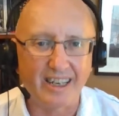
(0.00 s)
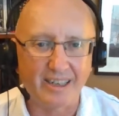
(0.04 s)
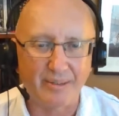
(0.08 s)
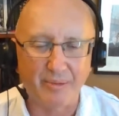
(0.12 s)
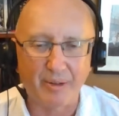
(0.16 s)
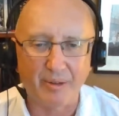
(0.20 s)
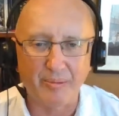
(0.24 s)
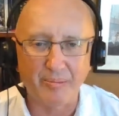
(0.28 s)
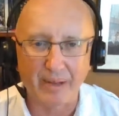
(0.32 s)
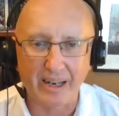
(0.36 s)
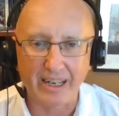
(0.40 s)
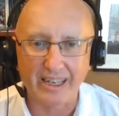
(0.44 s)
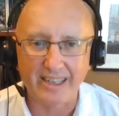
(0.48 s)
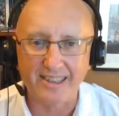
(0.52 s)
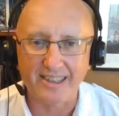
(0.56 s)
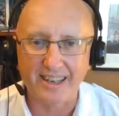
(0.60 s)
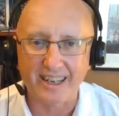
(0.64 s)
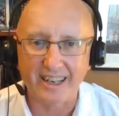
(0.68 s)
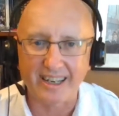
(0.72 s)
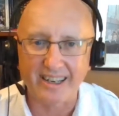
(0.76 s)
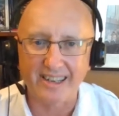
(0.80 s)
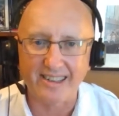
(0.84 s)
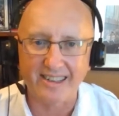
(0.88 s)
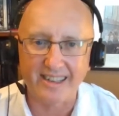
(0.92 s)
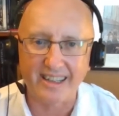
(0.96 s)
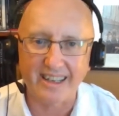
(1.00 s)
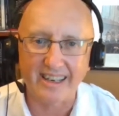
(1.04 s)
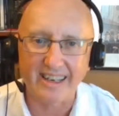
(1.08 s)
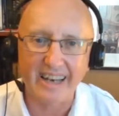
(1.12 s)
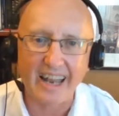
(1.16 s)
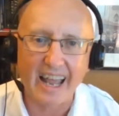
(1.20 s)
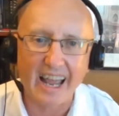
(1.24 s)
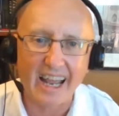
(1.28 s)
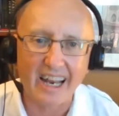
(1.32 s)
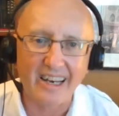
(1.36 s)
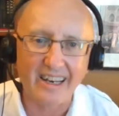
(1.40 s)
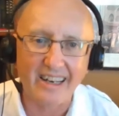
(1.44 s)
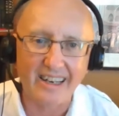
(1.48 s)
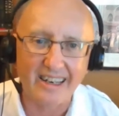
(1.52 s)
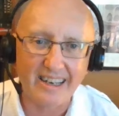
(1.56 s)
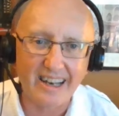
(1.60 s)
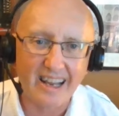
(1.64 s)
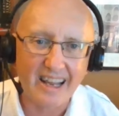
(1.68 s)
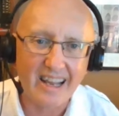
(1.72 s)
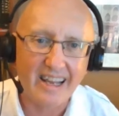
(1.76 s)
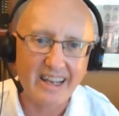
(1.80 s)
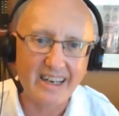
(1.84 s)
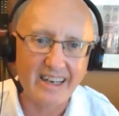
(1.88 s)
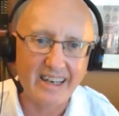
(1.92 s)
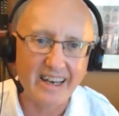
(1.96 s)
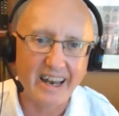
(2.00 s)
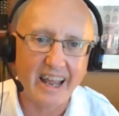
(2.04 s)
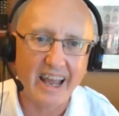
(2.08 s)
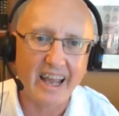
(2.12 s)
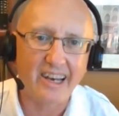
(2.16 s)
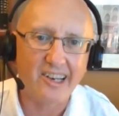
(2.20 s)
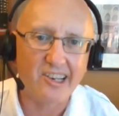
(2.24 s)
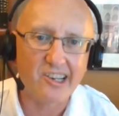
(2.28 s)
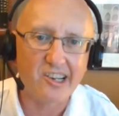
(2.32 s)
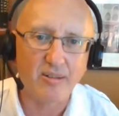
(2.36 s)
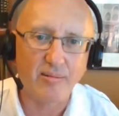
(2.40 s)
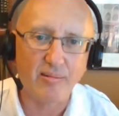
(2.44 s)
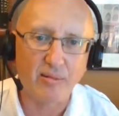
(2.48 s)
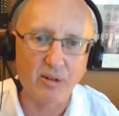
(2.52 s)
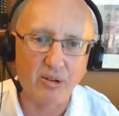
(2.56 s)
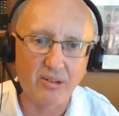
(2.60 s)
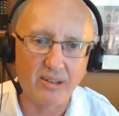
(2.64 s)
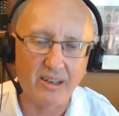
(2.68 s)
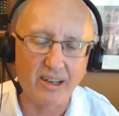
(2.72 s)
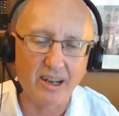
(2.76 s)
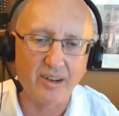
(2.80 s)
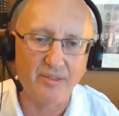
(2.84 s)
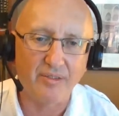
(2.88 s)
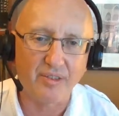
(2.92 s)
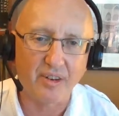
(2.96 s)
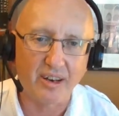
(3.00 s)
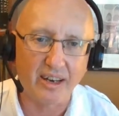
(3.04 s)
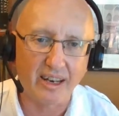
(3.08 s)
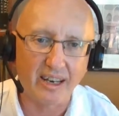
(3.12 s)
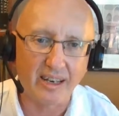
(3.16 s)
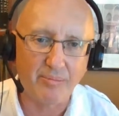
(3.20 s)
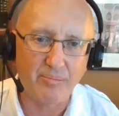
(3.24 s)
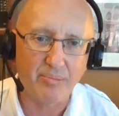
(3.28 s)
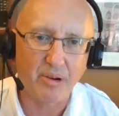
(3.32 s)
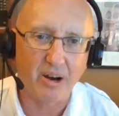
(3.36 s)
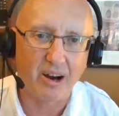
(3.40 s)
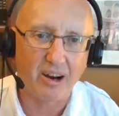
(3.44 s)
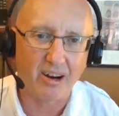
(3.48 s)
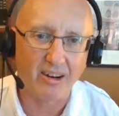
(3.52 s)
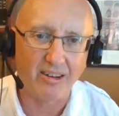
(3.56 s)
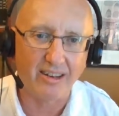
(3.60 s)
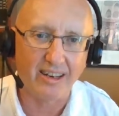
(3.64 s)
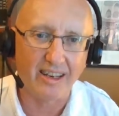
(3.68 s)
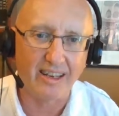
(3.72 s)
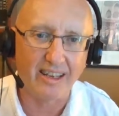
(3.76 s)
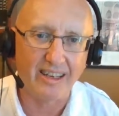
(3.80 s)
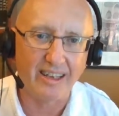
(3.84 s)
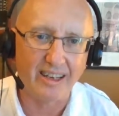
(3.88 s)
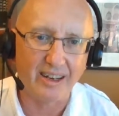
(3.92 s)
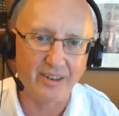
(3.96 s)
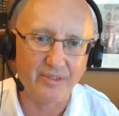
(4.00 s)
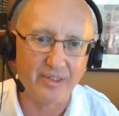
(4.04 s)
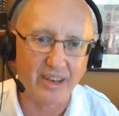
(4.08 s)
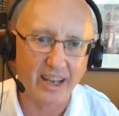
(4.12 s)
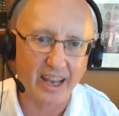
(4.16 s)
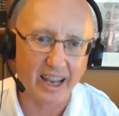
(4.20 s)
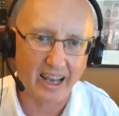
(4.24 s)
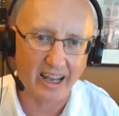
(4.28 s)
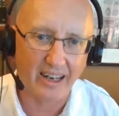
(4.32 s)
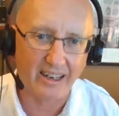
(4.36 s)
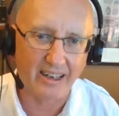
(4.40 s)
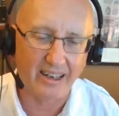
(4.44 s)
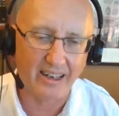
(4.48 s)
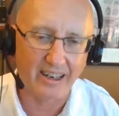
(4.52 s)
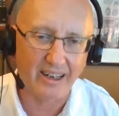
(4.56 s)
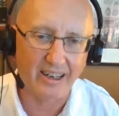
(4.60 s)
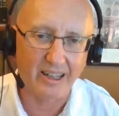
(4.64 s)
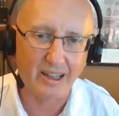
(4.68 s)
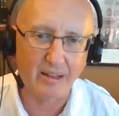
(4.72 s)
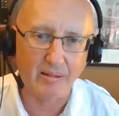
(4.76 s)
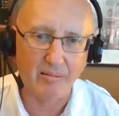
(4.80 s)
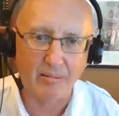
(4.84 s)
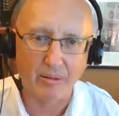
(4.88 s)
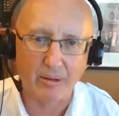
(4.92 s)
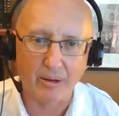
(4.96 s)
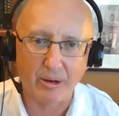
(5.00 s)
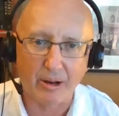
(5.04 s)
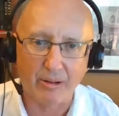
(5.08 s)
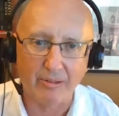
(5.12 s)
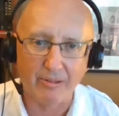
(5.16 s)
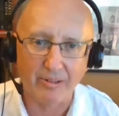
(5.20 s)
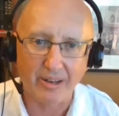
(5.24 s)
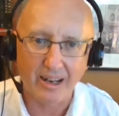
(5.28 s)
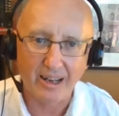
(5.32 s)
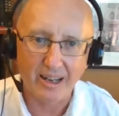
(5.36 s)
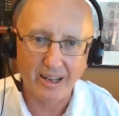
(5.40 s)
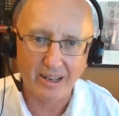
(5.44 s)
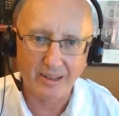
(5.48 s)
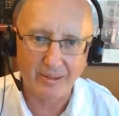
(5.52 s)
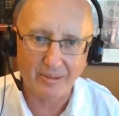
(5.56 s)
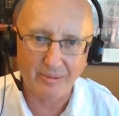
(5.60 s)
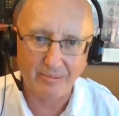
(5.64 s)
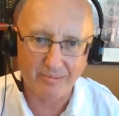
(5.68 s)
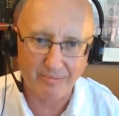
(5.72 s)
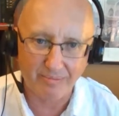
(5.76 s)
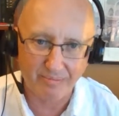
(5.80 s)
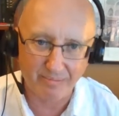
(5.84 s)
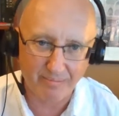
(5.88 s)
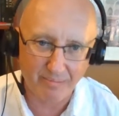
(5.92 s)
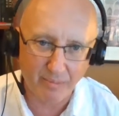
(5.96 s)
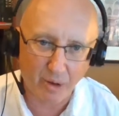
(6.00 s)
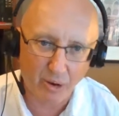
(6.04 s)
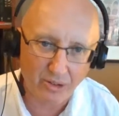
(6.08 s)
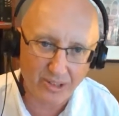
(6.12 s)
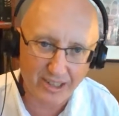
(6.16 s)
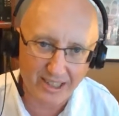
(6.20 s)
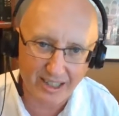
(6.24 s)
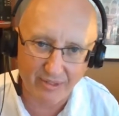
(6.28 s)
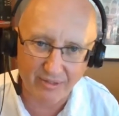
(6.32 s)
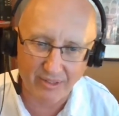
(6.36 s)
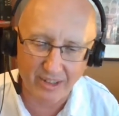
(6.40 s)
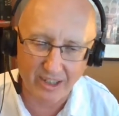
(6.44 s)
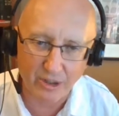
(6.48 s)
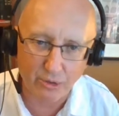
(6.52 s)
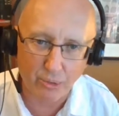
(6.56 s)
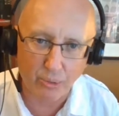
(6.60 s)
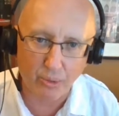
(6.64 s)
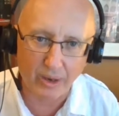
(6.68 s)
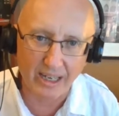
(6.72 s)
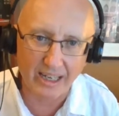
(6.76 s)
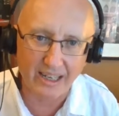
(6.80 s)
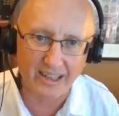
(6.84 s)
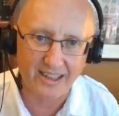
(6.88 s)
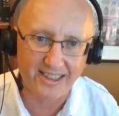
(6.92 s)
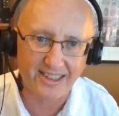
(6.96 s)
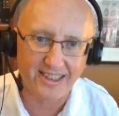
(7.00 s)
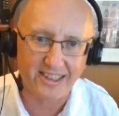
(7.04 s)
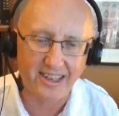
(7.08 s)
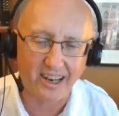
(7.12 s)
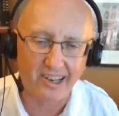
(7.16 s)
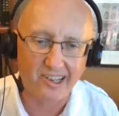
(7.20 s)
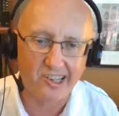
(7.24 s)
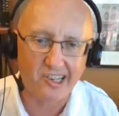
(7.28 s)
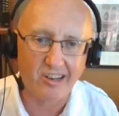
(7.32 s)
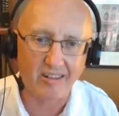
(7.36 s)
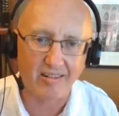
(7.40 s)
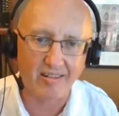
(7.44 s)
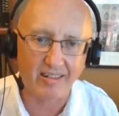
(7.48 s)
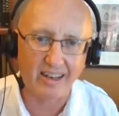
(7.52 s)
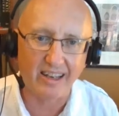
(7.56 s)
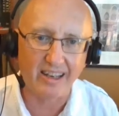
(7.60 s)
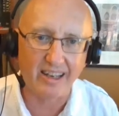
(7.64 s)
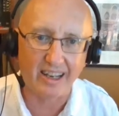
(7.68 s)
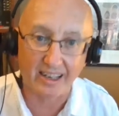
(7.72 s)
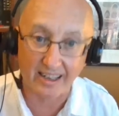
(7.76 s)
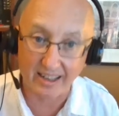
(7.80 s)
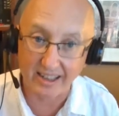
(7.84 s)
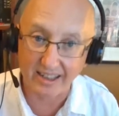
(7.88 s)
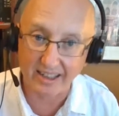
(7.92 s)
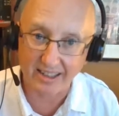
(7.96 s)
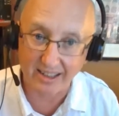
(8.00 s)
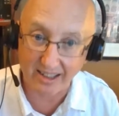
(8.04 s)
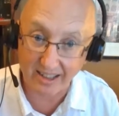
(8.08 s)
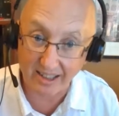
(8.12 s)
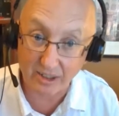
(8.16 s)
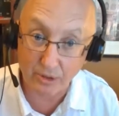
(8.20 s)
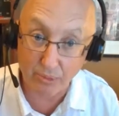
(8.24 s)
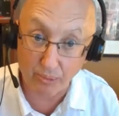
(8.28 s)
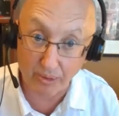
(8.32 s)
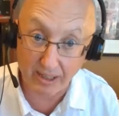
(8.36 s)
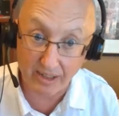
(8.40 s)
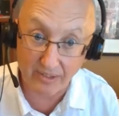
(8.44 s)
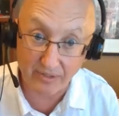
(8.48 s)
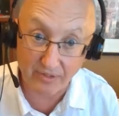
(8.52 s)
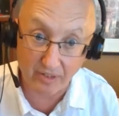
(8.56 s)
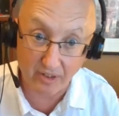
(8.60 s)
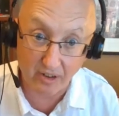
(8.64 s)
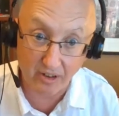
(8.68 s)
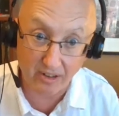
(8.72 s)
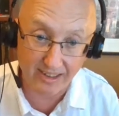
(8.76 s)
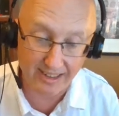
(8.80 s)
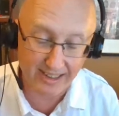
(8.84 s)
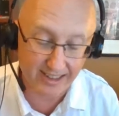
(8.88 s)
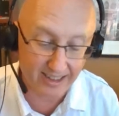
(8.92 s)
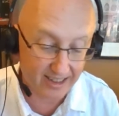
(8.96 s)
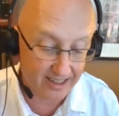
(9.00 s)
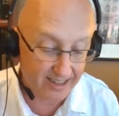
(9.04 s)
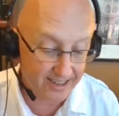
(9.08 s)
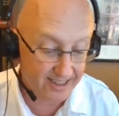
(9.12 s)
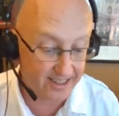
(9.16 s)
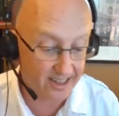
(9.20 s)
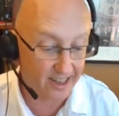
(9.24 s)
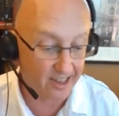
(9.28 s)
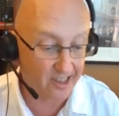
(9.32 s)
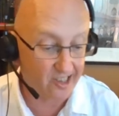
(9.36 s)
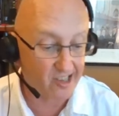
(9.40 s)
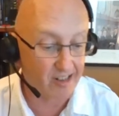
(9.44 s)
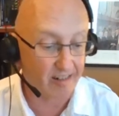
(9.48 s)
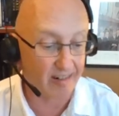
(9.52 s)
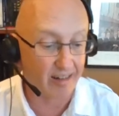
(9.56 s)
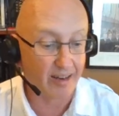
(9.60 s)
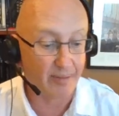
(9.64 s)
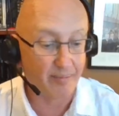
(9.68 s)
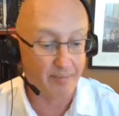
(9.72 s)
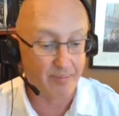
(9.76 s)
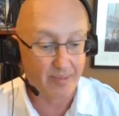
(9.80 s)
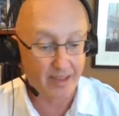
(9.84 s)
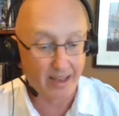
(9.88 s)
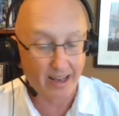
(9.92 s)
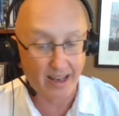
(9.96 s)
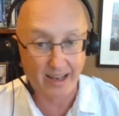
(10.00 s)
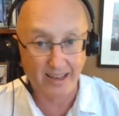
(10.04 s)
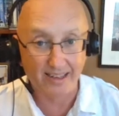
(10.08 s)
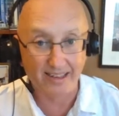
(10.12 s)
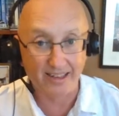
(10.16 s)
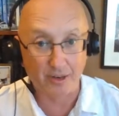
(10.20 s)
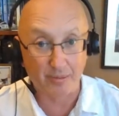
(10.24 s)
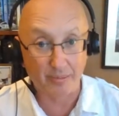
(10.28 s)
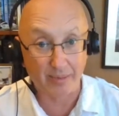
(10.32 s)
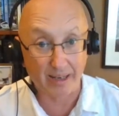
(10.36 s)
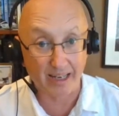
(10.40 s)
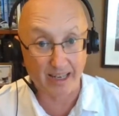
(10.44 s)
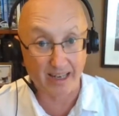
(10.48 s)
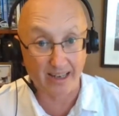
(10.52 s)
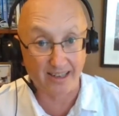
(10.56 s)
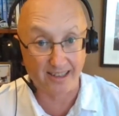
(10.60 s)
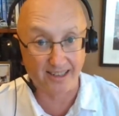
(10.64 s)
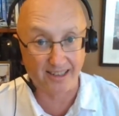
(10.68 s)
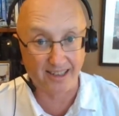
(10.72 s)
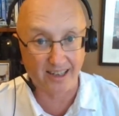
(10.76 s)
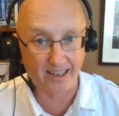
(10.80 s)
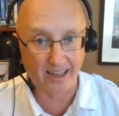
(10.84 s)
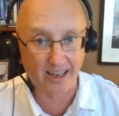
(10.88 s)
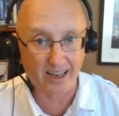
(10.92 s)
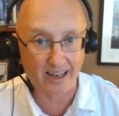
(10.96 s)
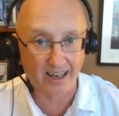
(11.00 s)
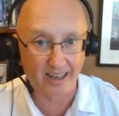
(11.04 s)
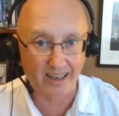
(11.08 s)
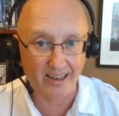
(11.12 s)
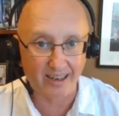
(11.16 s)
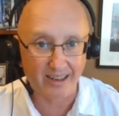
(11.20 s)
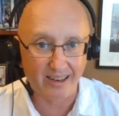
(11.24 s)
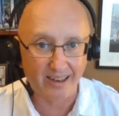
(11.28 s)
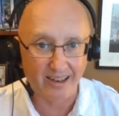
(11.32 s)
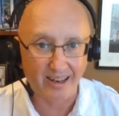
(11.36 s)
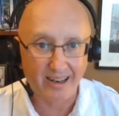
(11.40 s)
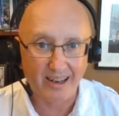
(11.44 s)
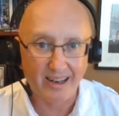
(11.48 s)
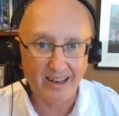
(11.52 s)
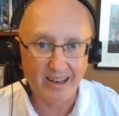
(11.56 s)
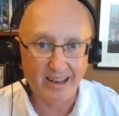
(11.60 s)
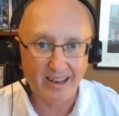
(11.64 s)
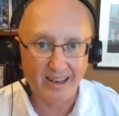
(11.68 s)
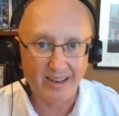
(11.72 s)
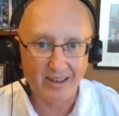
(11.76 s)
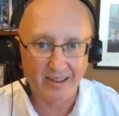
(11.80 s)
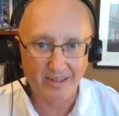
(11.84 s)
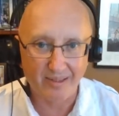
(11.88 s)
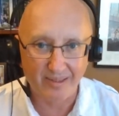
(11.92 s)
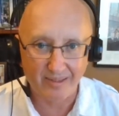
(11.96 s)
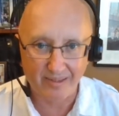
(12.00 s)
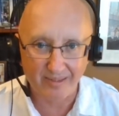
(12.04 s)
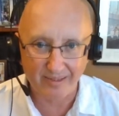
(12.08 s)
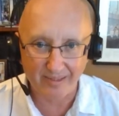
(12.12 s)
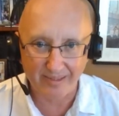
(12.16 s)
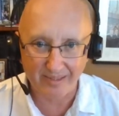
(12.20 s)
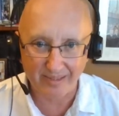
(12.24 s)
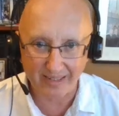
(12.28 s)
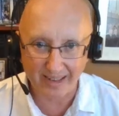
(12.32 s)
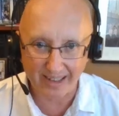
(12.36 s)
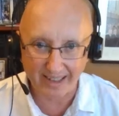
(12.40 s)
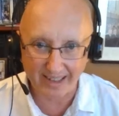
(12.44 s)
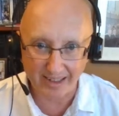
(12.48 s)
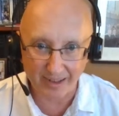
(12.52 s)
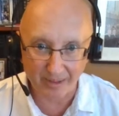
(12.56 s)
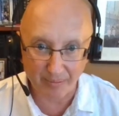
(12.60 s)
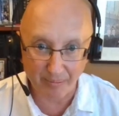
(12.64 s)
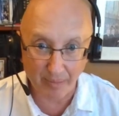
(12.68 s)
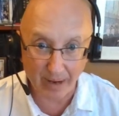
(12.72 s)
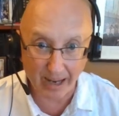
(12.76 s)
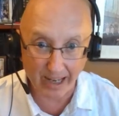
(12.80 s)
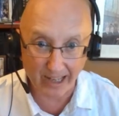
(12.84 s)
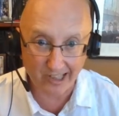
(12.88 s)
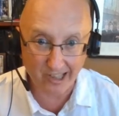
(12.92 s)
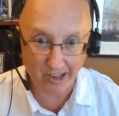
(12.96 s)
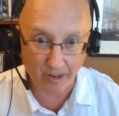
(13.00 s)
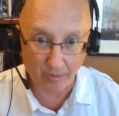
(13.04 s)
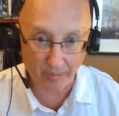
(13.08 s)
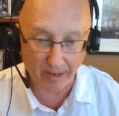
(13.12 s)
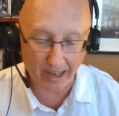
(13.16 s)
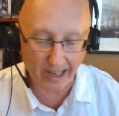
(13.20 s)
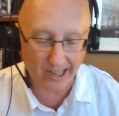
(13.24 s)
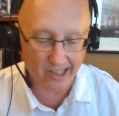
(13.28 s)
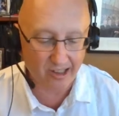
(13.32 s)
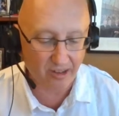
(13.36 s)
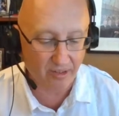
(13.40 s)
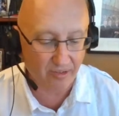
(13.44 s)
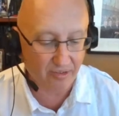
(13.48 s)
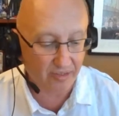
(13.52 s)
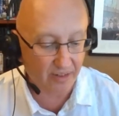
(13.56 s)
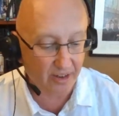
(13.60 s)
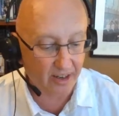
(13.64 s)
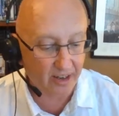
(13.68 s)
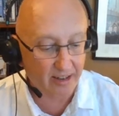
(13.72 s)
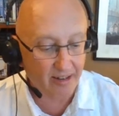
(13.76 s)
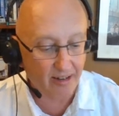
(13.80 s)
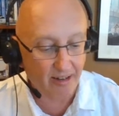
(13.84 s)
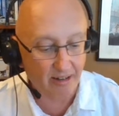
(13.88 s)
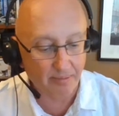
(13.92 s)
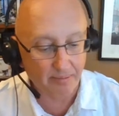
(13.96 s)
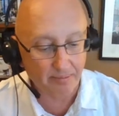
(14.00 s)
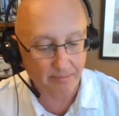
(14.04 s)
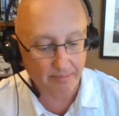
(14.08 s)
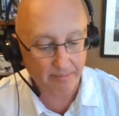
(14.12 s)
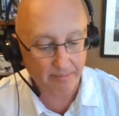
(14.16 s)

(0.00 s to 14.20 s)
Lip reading: what many say is the natural governing party of Canada throughout most of the 20th century and into the 21st century. So Mackenzie King is a major figure.